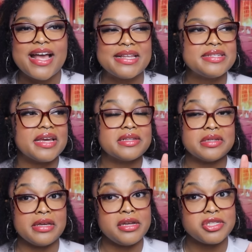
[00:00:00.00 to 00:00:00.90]
It's like,
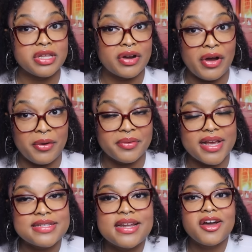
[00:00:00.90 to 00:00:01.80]
to each their own.
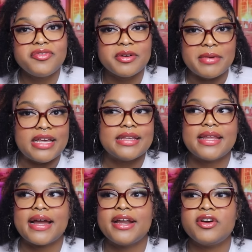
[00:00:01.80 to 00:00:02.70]
It's not for me.
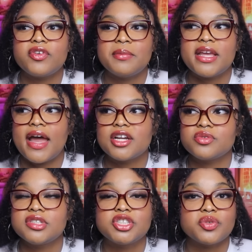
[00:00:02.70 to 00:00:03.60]
Like, I know for me,
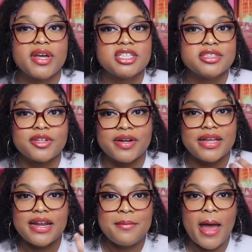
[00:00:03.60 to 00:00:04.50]
casual situations aren't
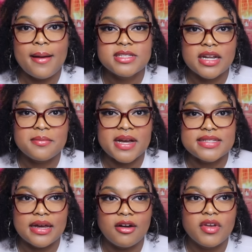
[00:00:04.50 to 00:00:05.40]
it. I'm abstinent
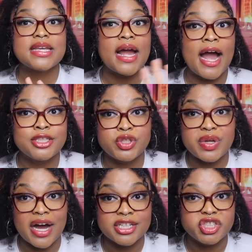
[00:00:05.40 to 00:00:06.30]
myself. It's like, I do
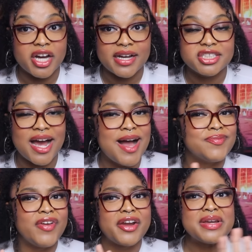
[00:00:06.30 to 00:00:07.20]
not judge.
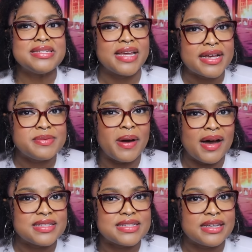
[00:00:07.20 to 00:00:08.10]
I'm very sex
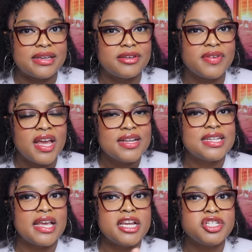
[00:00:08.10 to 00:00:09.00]
positive.
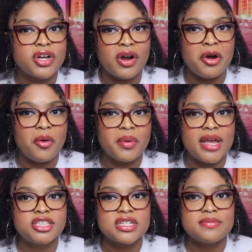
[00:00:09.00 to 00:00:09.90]
To each their own.
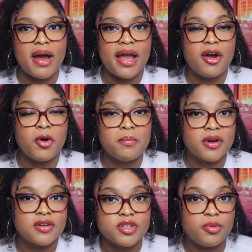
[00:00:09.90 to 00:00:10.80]
It's just my own
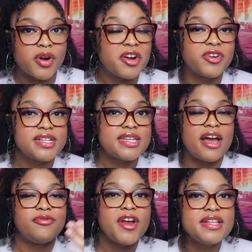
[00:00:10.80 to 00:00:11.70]
personal preference. I
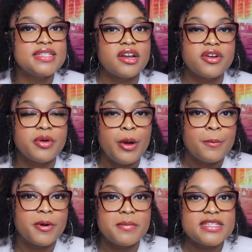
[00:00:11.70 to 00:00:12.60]
have friends that are
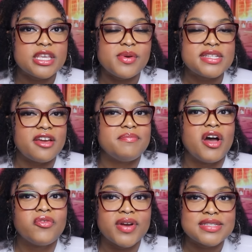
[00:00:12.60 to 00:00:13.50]
promiscuous. I have
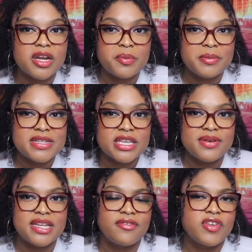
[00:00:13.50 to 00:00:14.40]
male friends that are
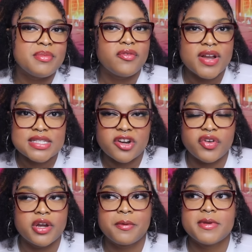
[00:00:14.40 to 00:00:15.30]
promiscuous. I have female friends that are
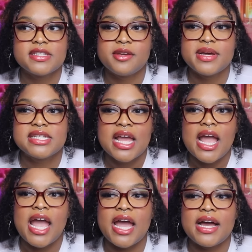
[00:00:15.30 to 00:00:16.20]
very promiscuous.
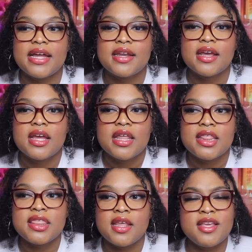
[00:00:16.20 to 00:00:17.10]
And
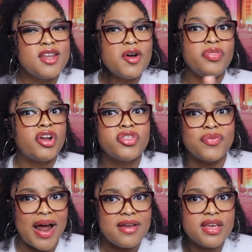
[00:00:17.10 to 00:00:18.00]
you know, they're
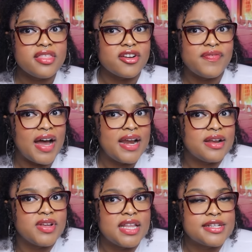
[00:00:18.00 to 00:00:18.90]
thriving, they're fine,
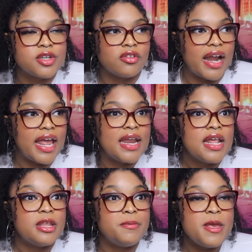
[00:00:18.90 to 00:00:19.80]
everything's great.
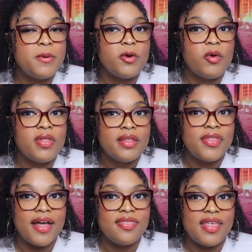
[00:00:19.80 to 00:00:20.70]
The people
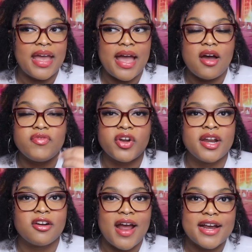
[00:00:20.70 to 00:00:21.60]
that they have their
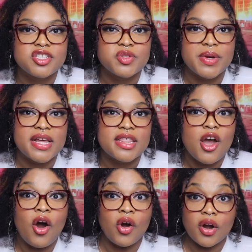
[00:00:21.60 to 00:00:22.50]
interactions with
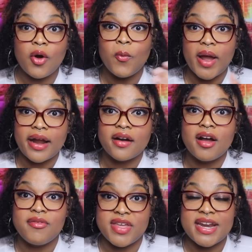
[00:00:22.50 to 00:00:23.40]
are aware
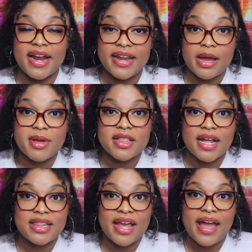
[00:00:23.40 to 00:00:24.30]
of the dynamic
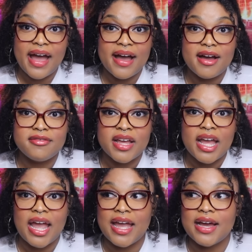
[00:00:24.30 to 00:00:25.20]
that they have
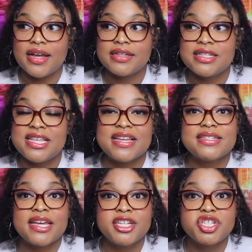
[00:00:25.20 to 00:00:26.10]
and the
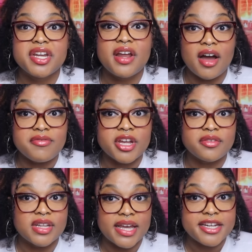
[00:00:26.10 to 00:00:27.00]
intention of
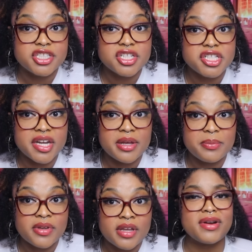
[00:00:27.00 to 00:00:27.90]
their
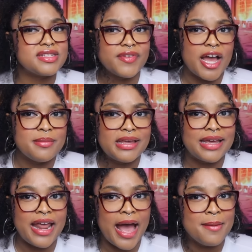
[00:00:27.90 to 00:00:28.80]
relationship. Everyone is vibing
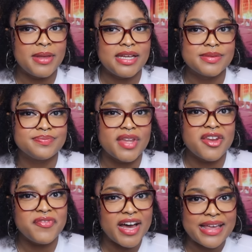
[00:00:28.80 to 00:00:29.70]
and happy
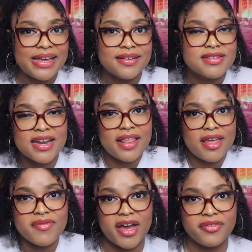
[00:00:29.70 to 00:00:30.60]
and fucking, and I
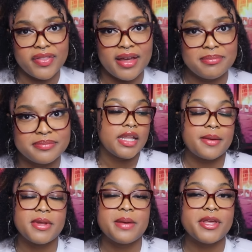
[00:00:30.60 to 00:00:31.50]
love that for them.
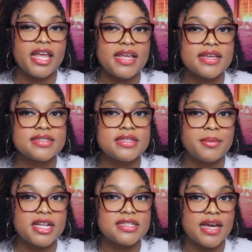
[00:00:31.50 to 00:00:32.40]
Like, manipulating
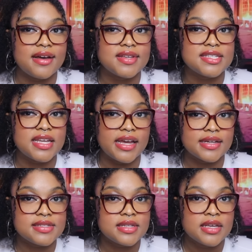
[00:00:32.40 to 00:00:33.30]
someone into having
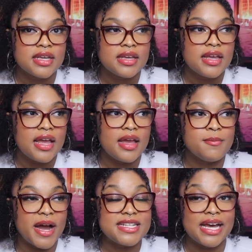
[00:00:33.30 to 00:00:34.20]
sex
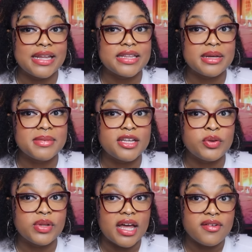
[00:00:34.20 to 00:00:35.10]
by telling them that
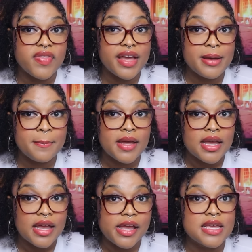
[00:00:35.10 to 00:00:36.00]
you love them
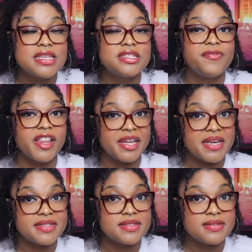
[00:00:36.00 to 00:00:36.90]
is
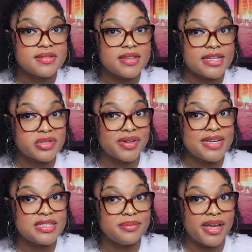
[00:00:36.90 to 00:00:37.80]
villainous. That's
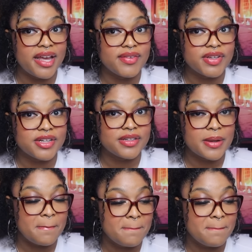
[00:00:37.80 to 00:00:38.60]
crazy behavior.